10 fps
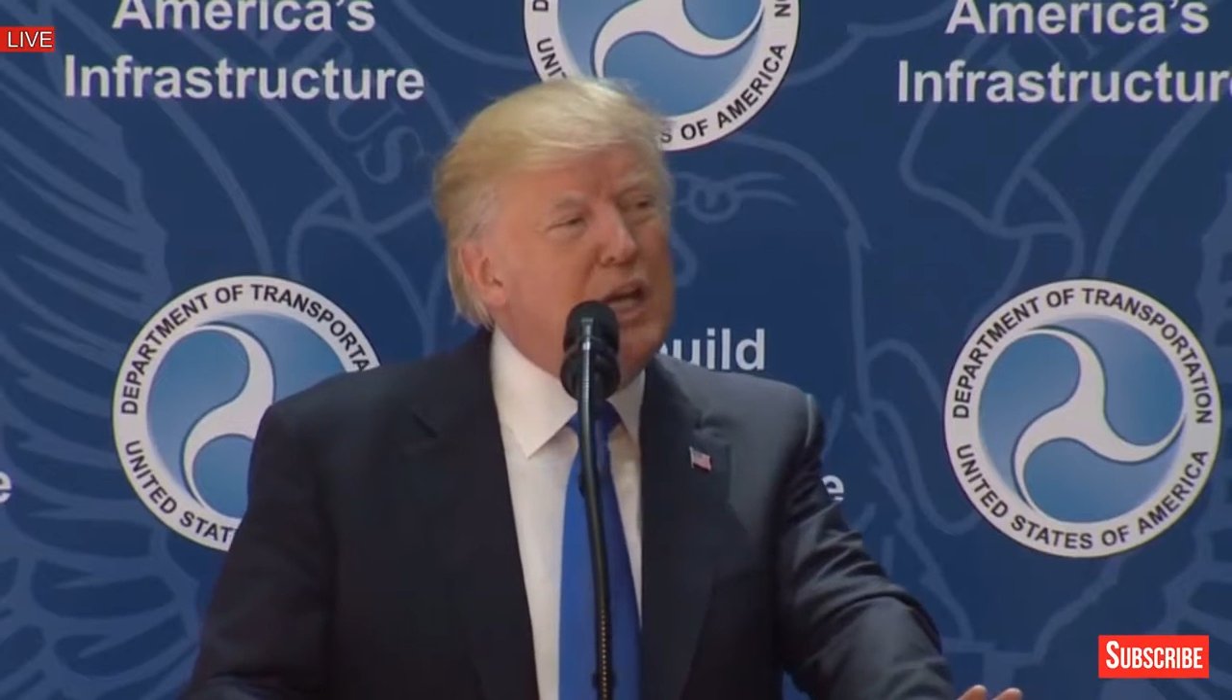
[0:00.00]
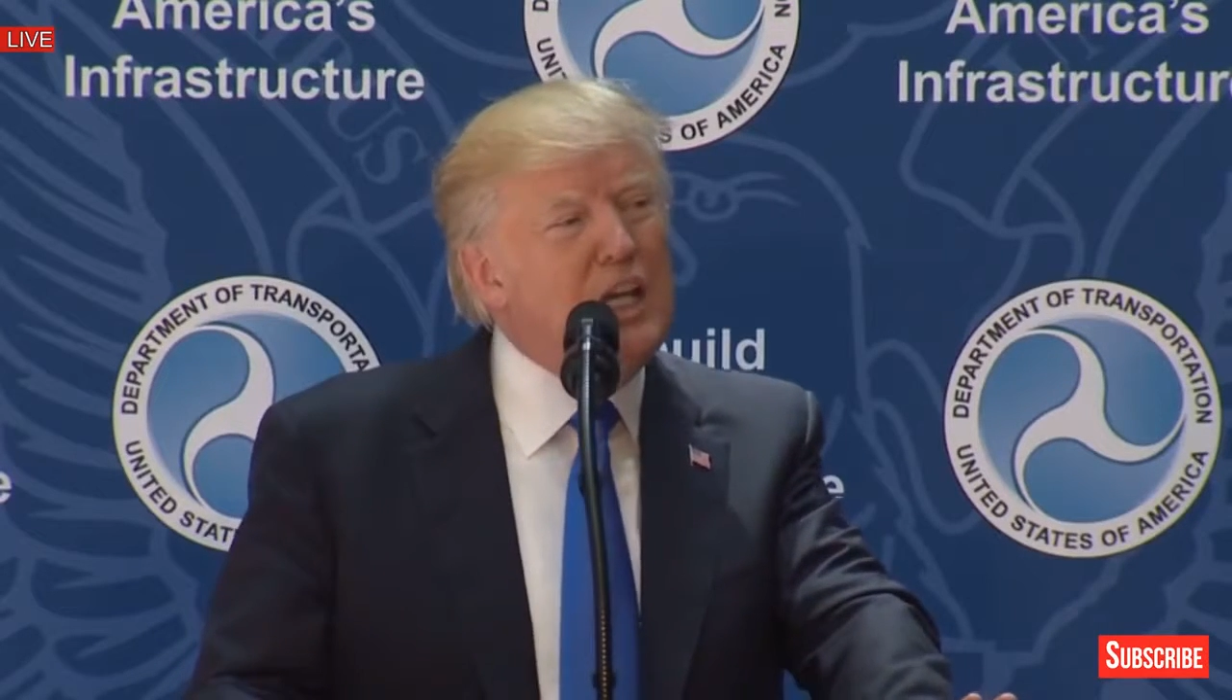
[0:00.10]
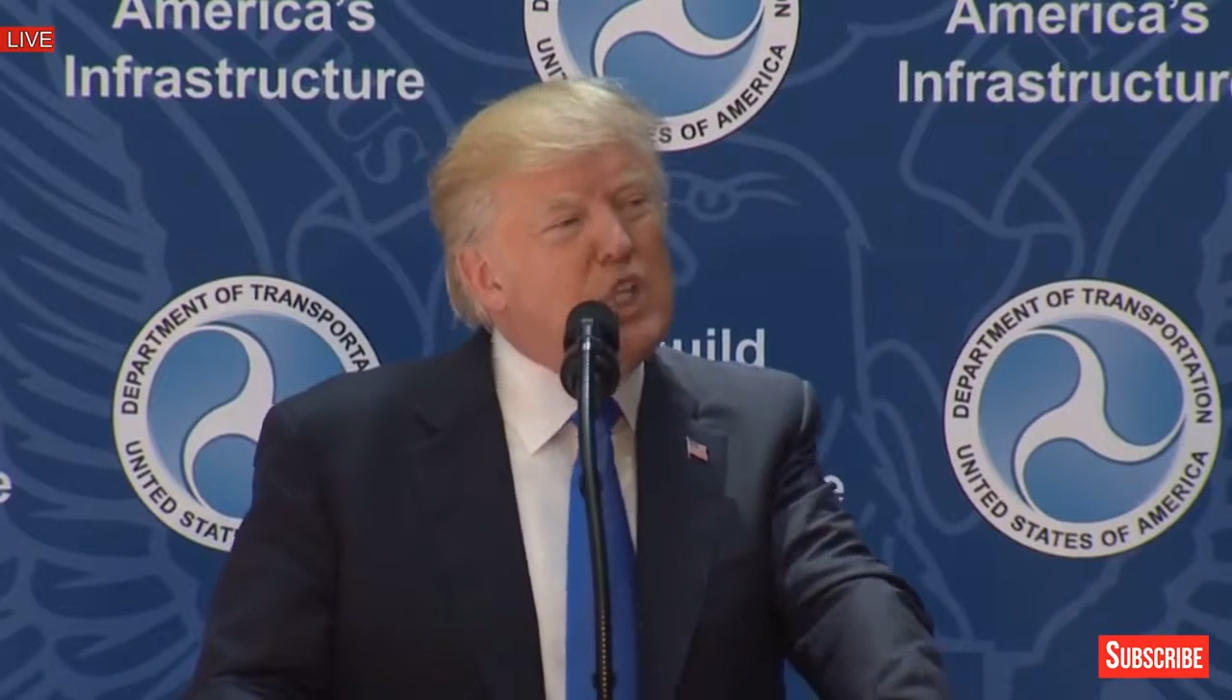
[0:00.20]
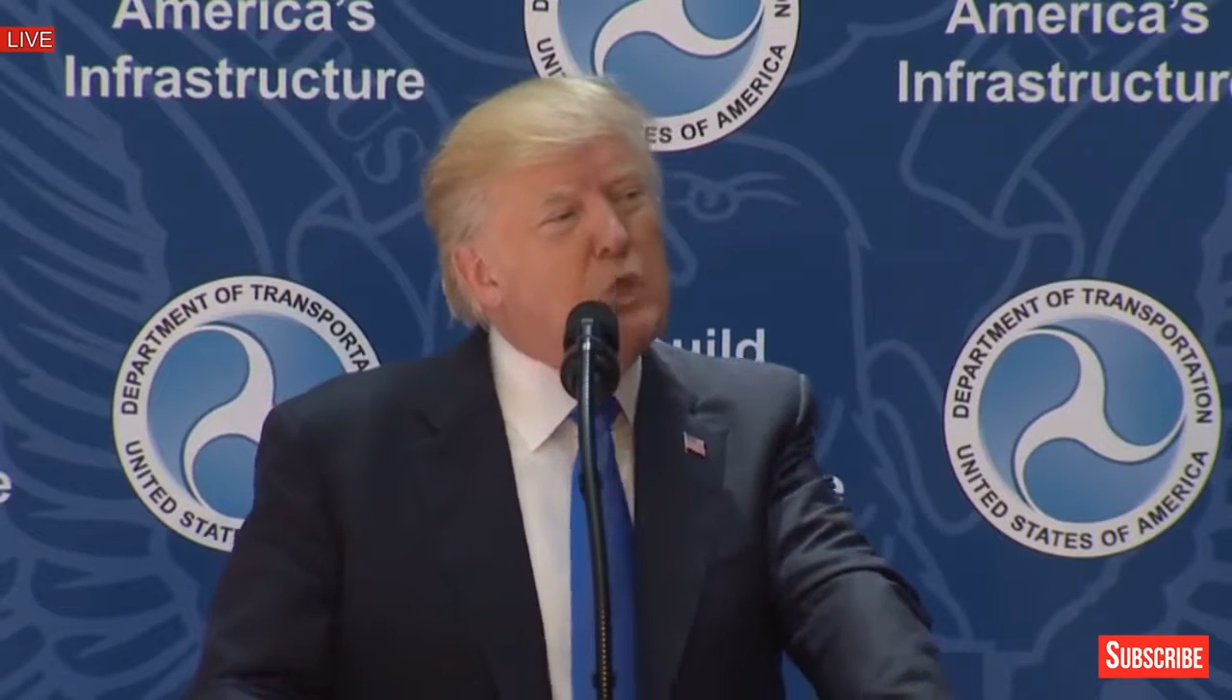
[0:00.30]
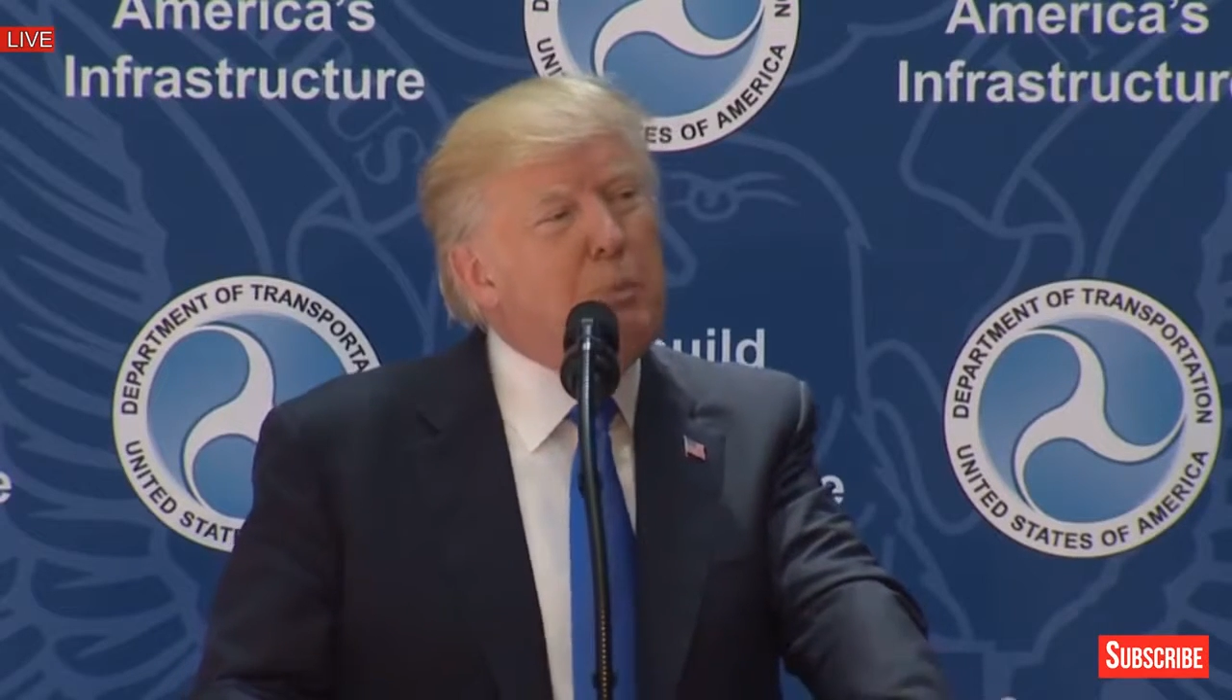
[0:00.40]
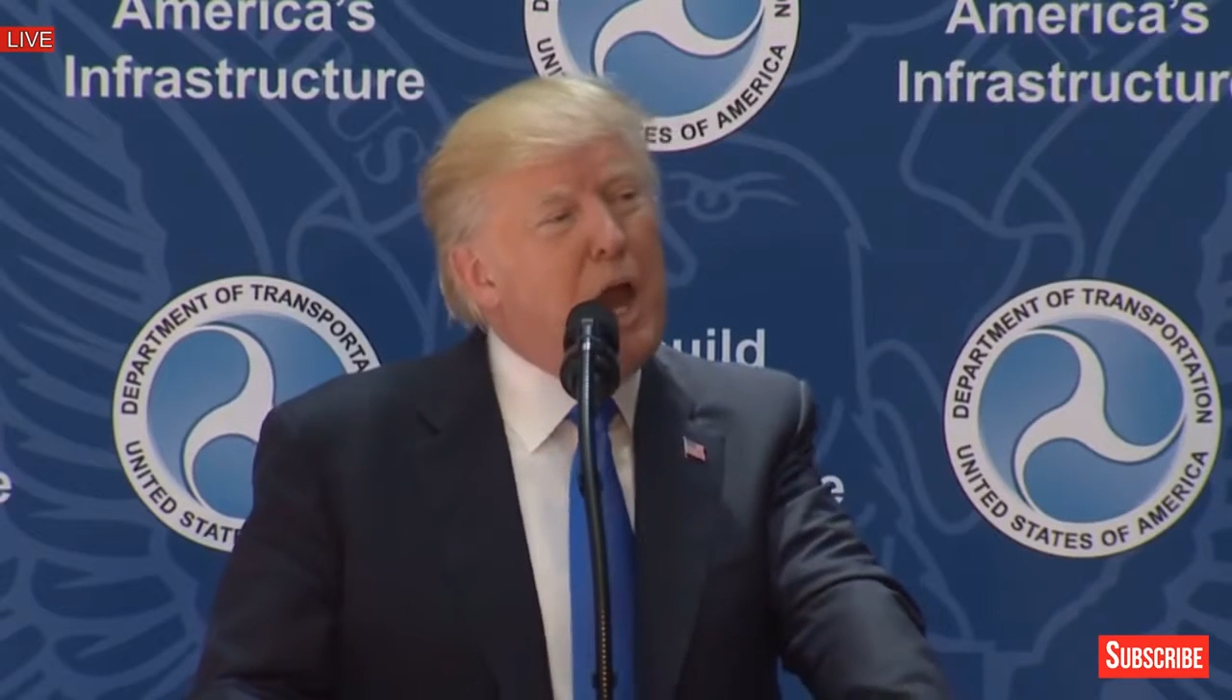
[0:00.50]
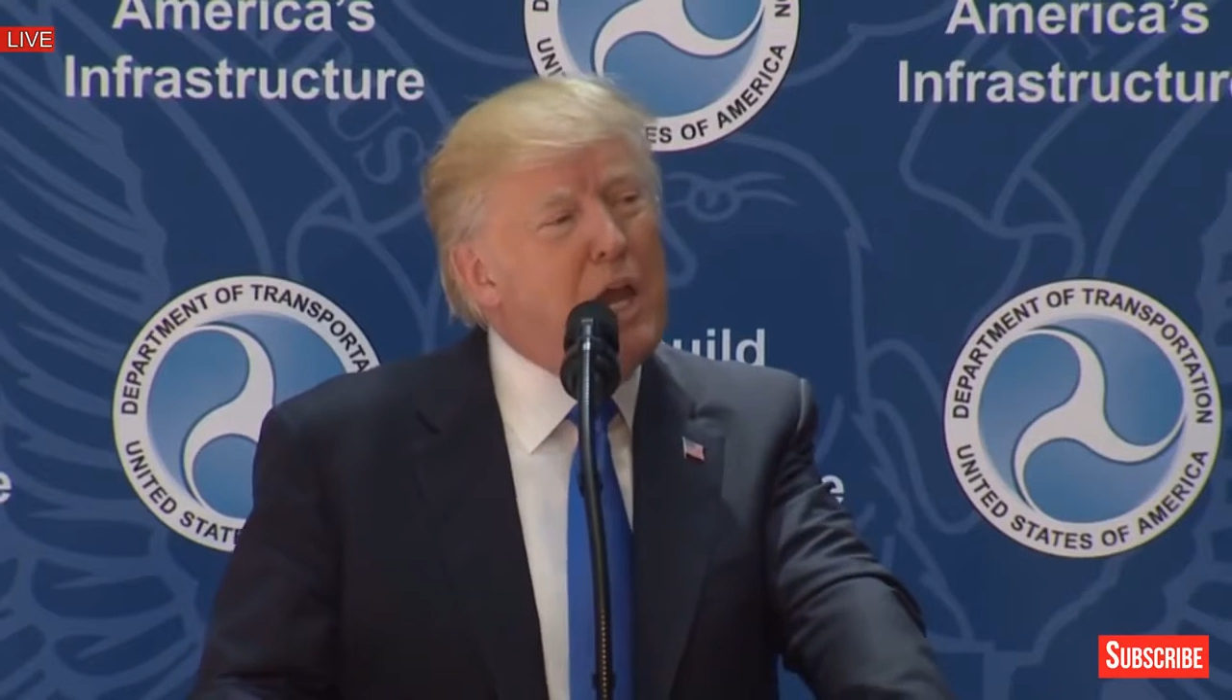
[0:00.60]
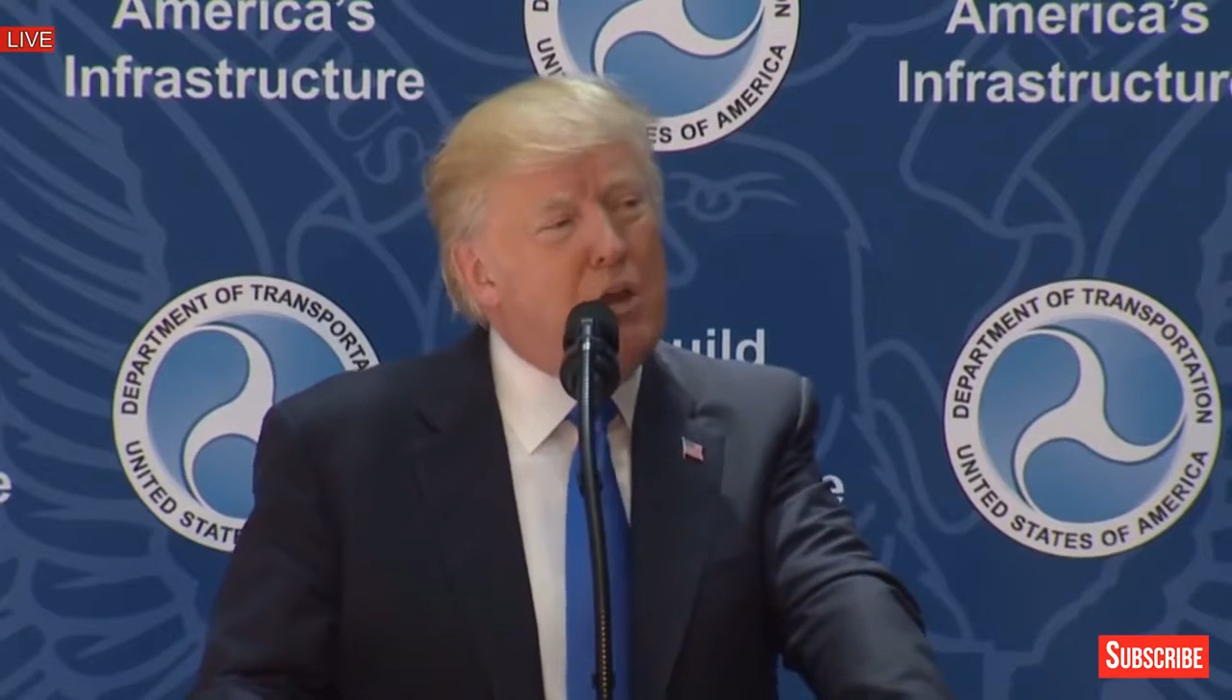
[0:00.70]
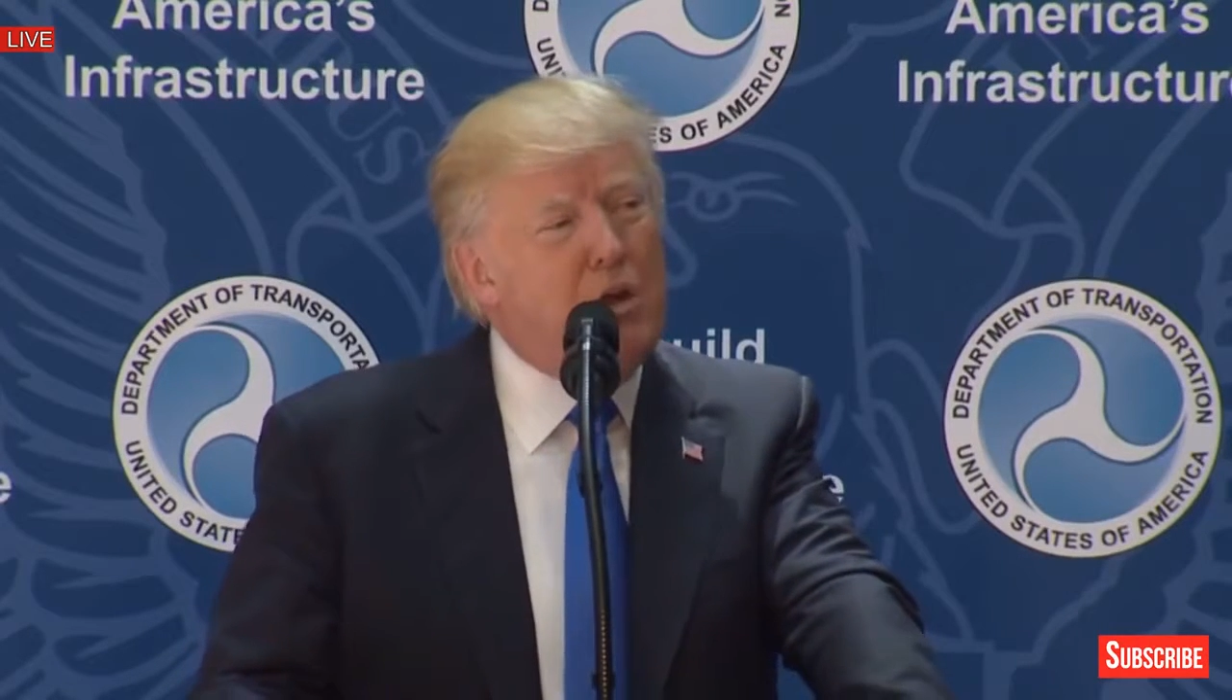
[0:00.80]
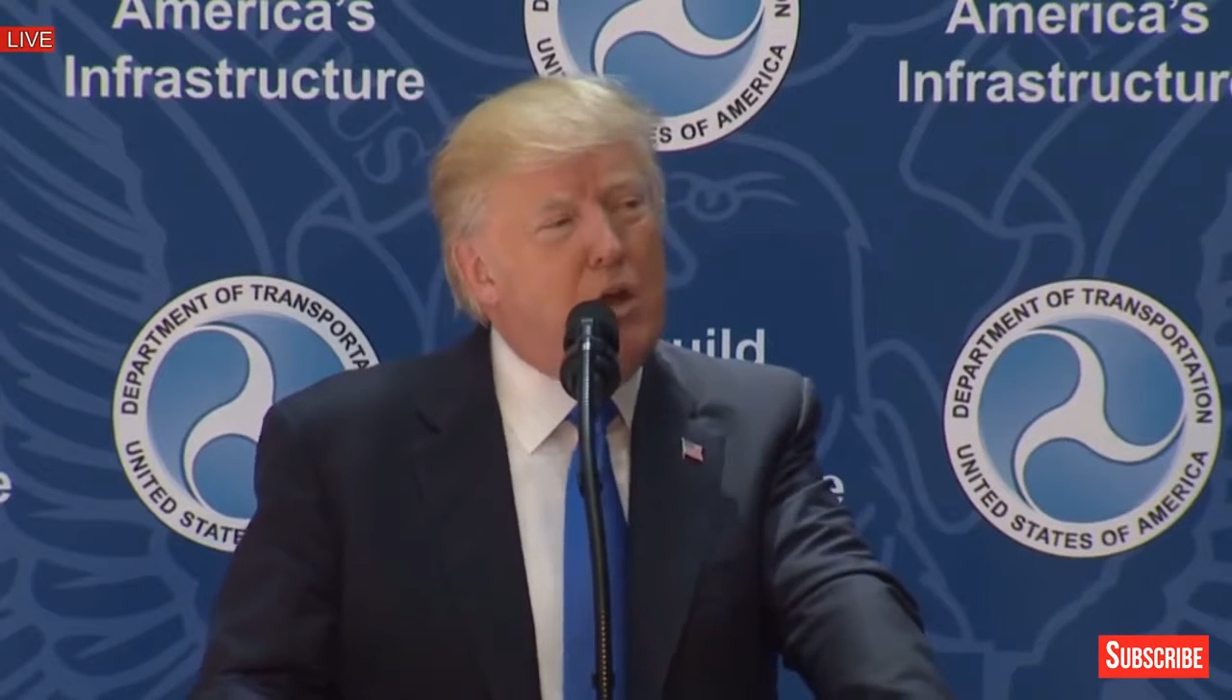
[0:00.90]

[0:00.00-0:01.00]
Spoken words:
inspire